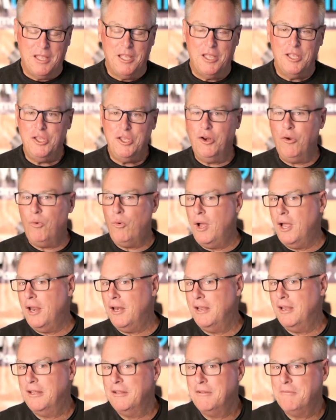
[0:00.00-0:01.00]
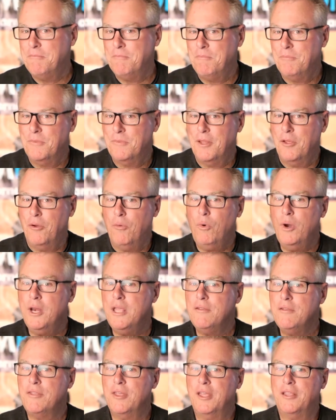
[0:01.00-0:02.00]
You know what? What do
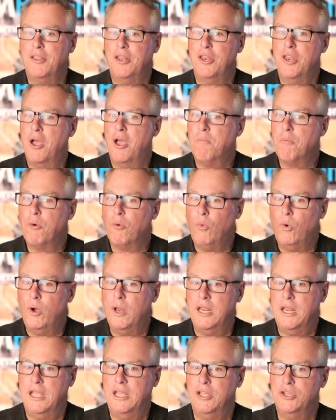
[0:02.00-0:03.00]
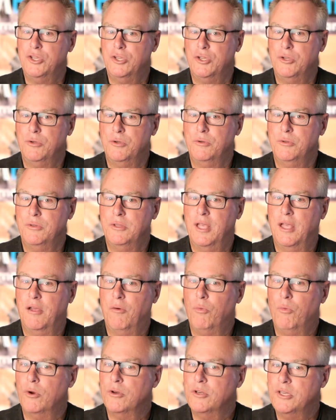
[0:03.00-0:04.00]
you think the number one issue that
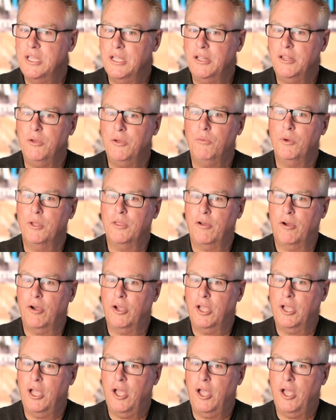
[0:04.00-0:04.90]
we're dealing with our